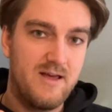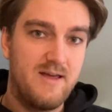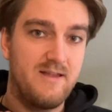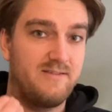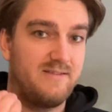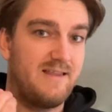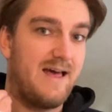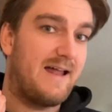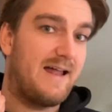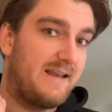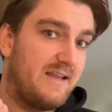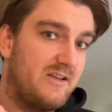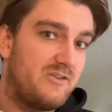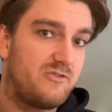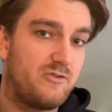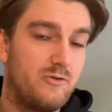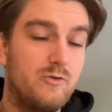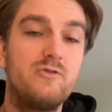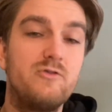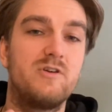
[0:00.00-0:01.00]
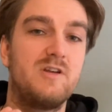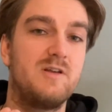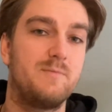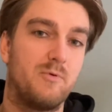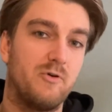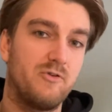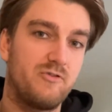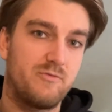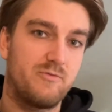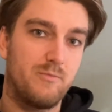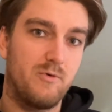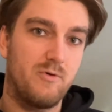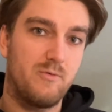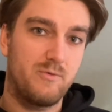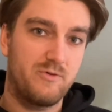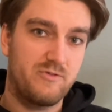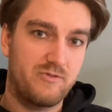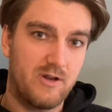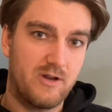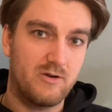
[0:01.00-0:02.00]
that is usually possible
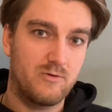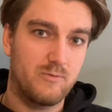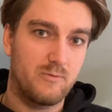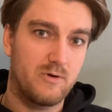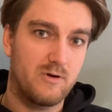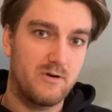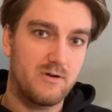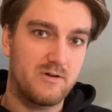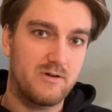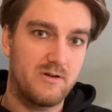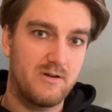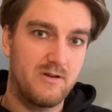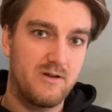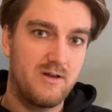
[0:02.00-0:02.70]
with shadow work